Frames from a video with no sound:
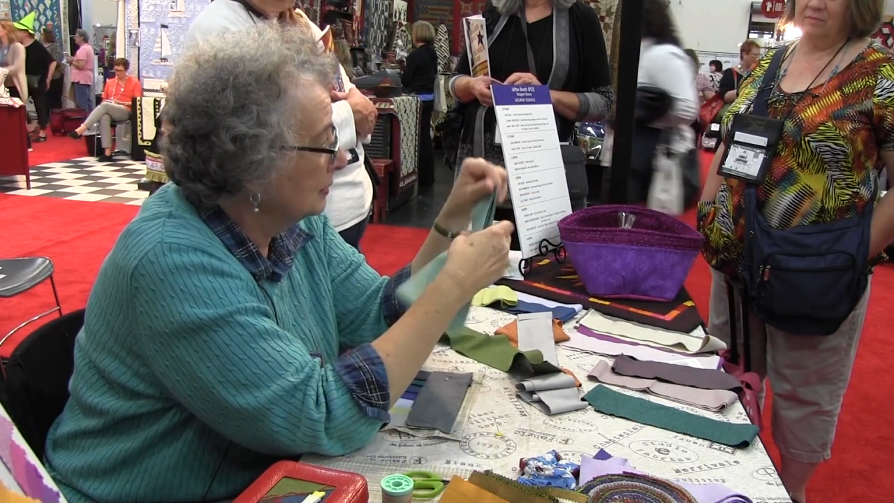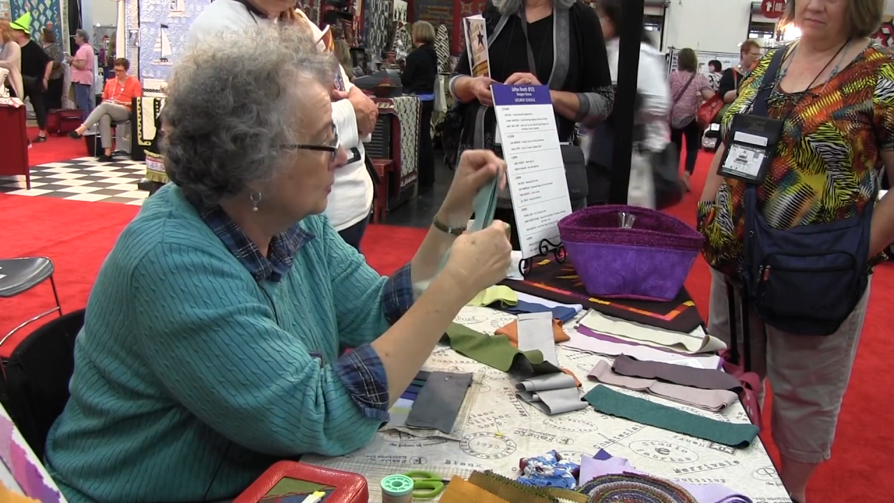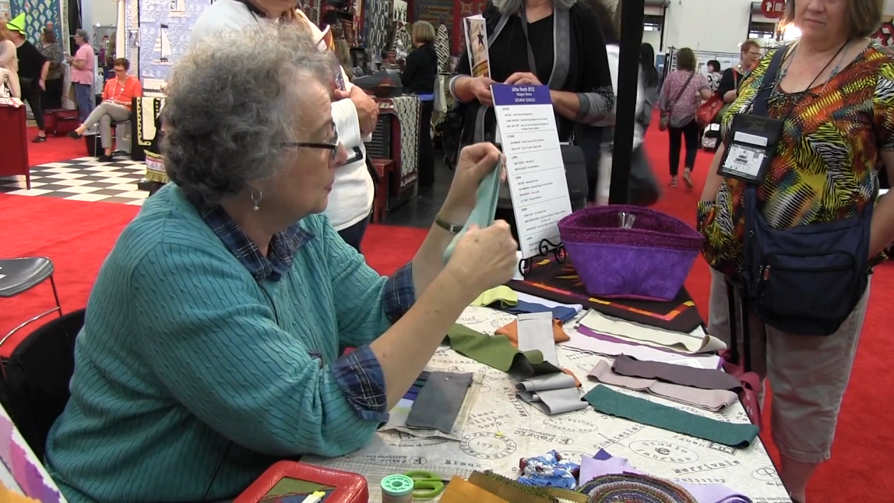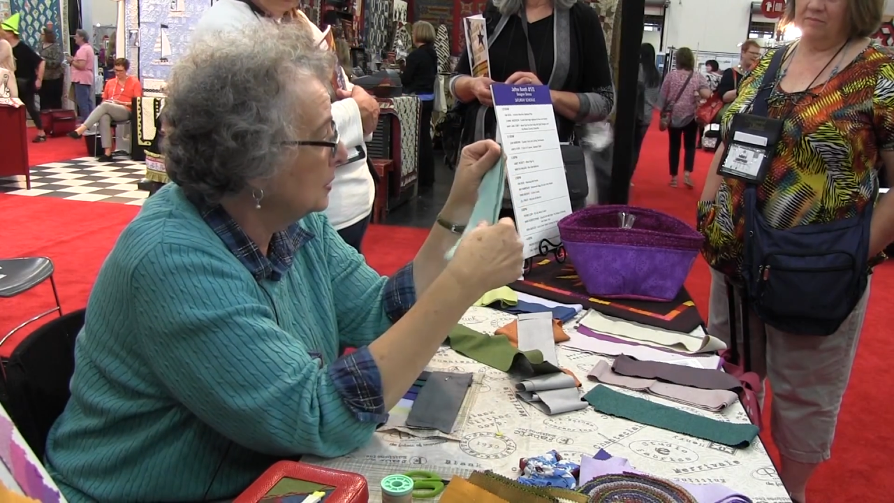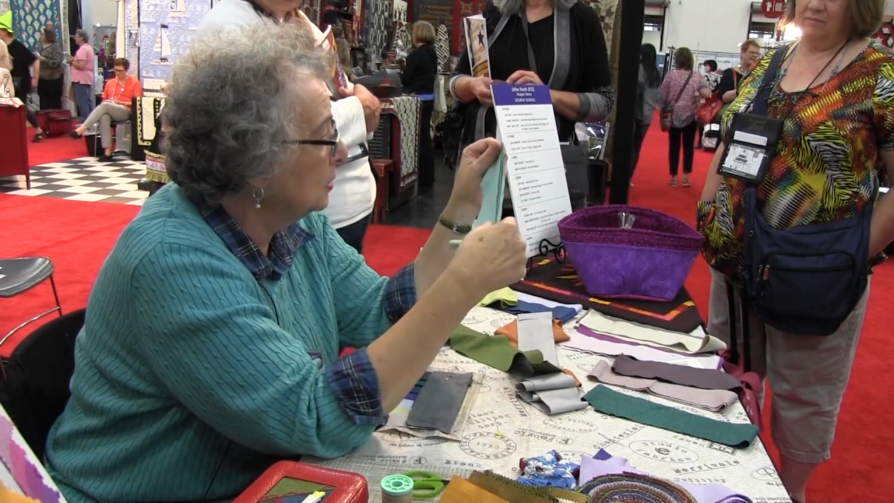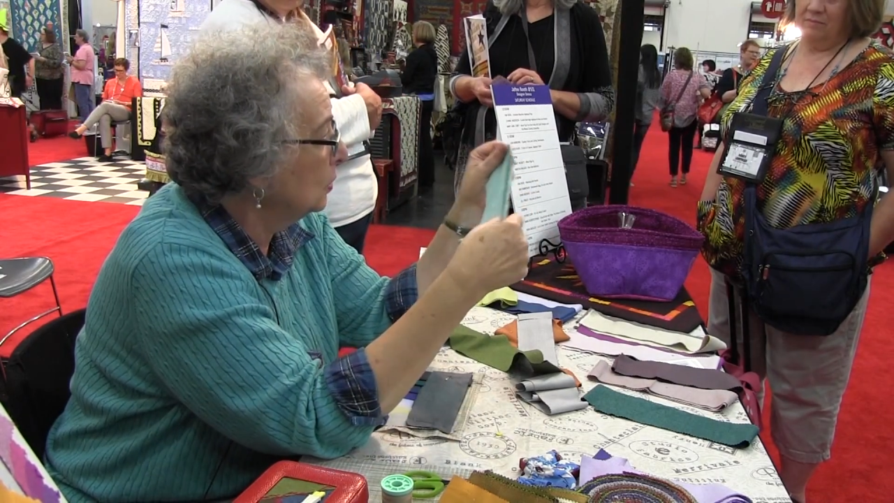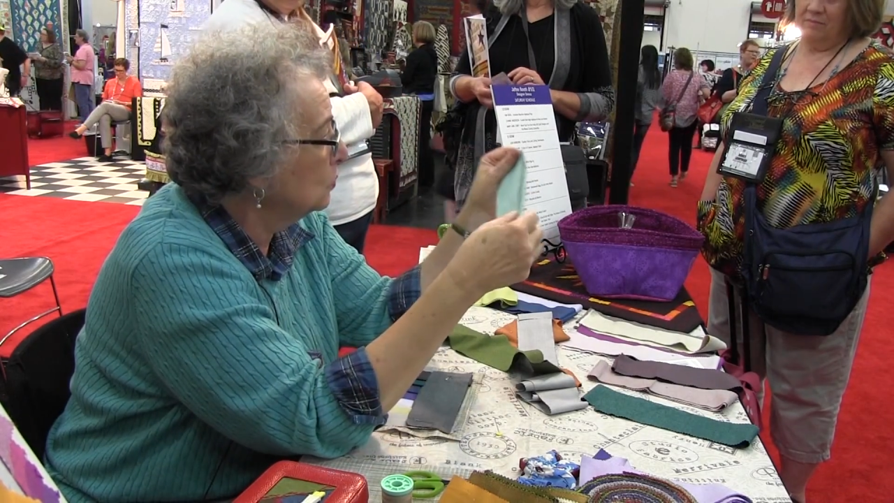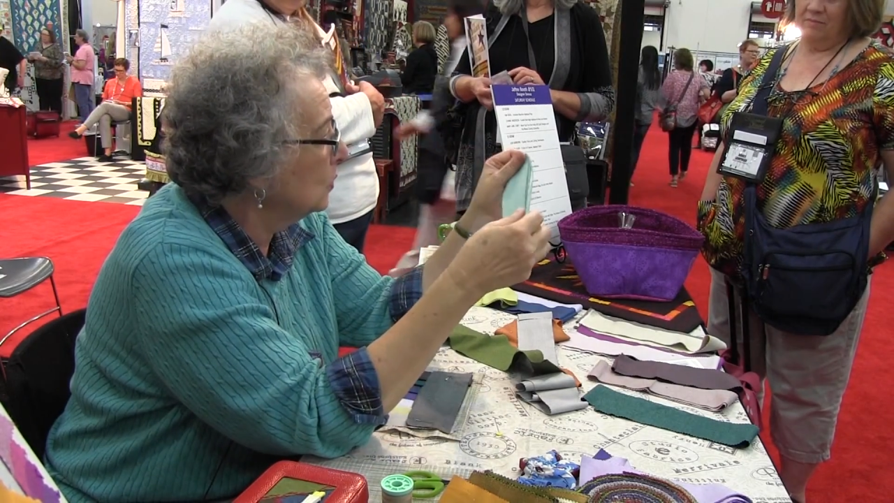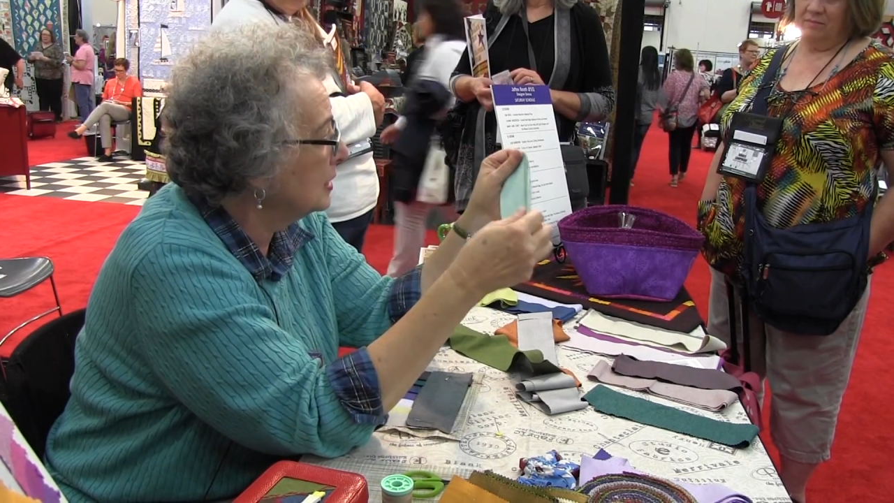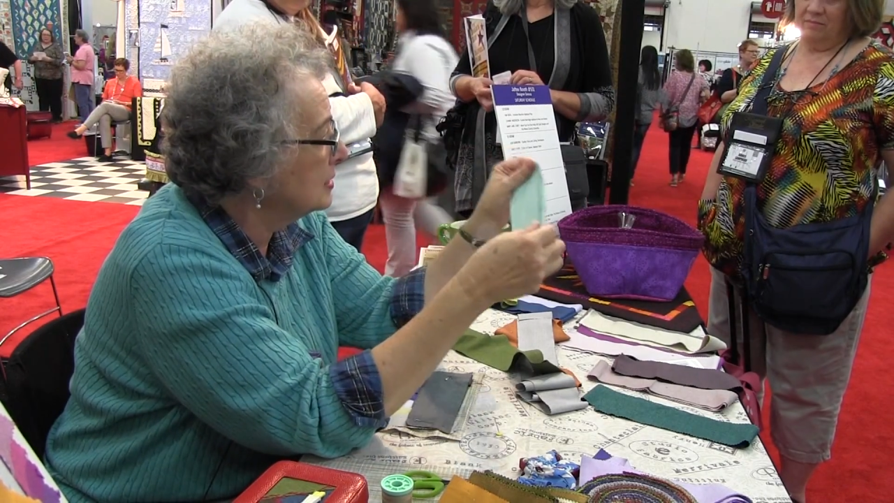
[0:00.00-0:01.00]
depending
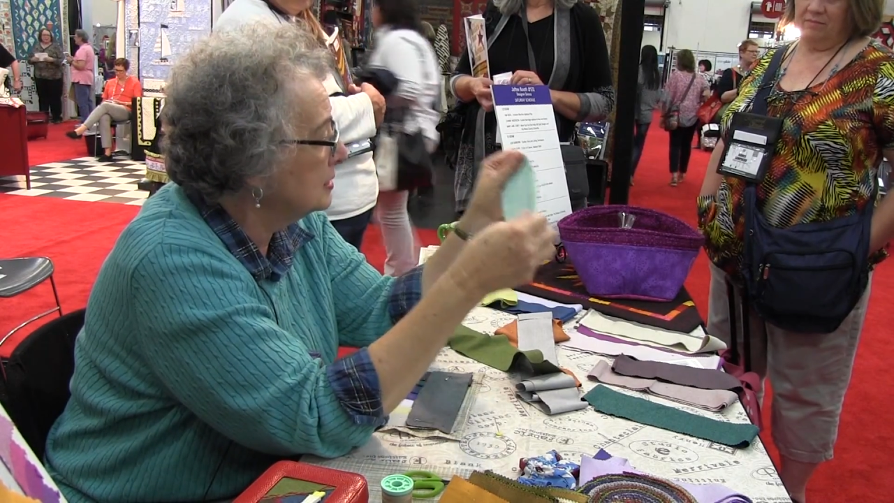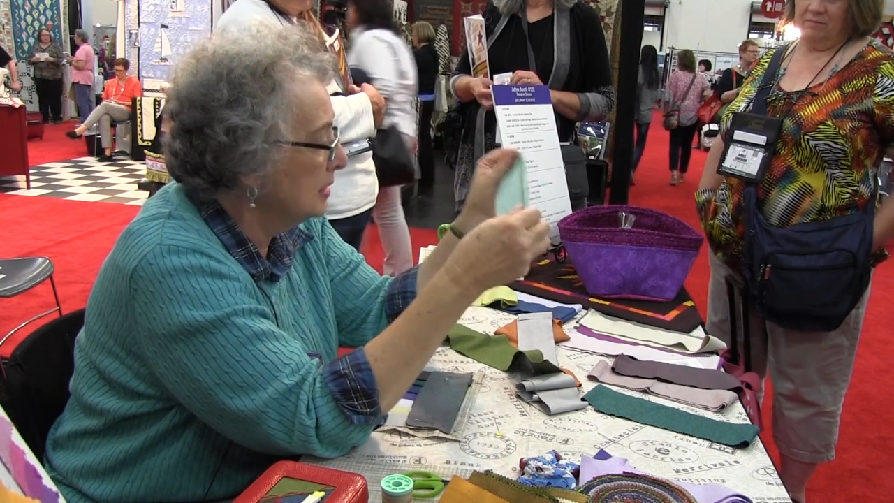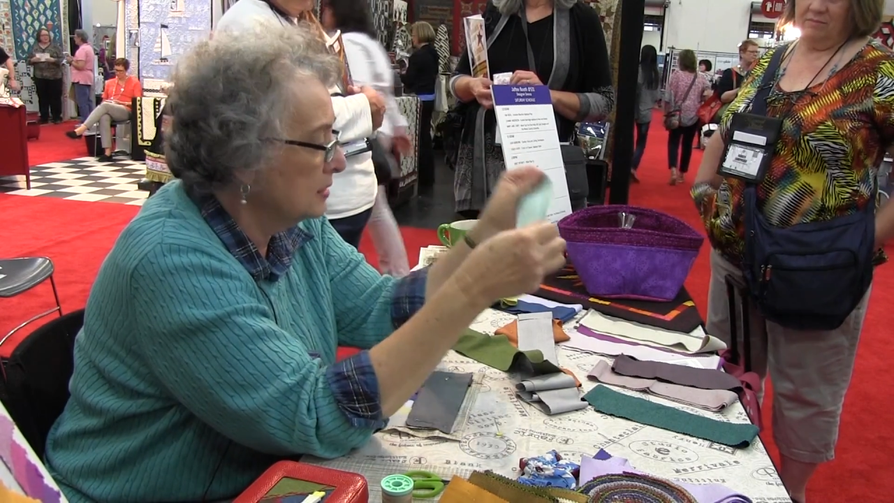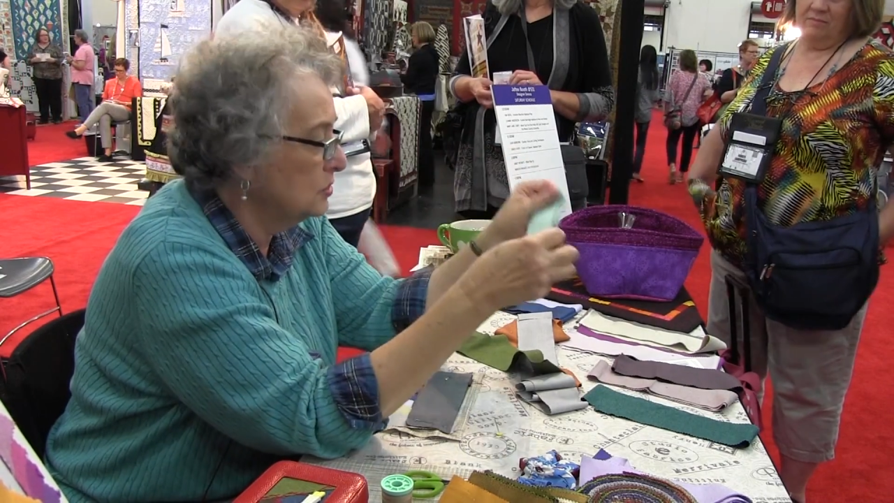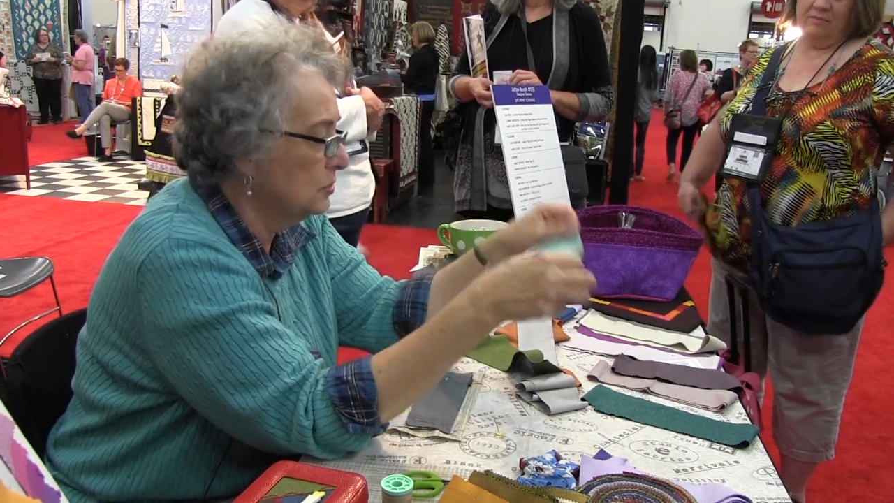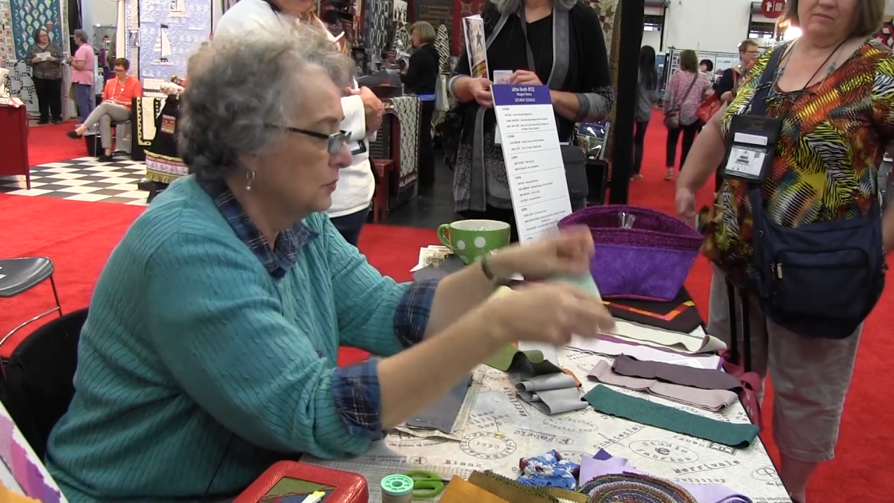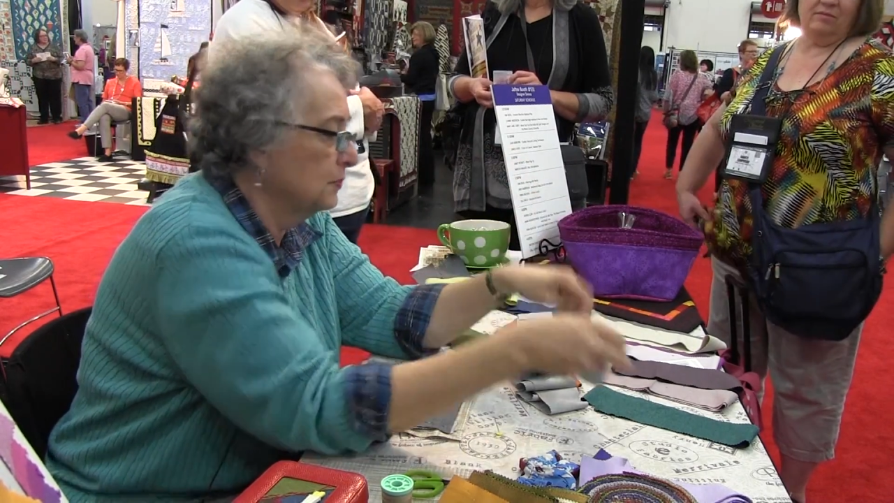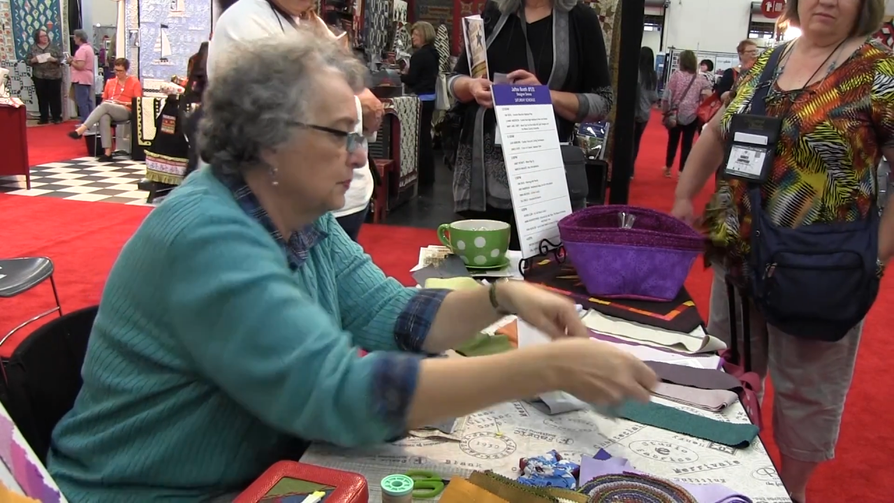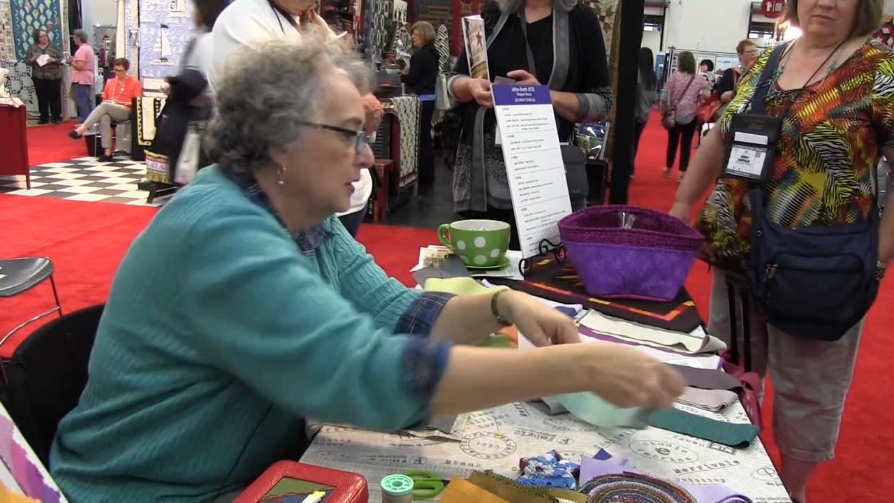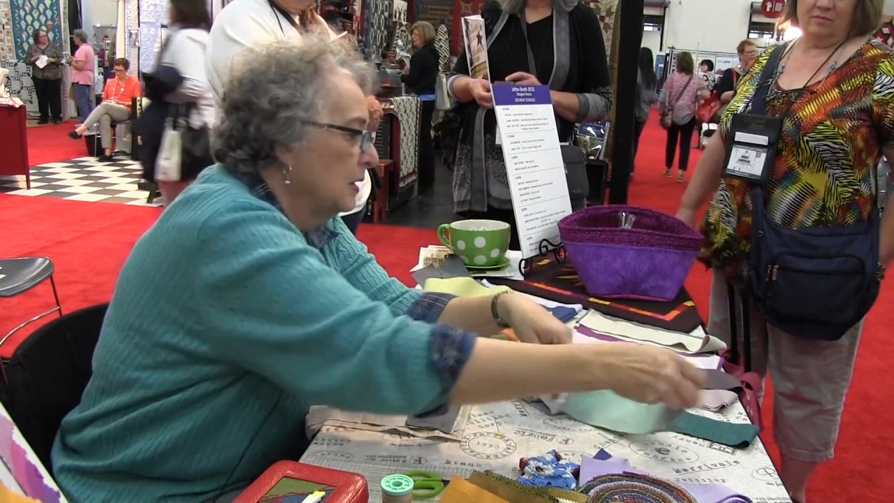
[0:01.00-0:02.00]
on what it's next to.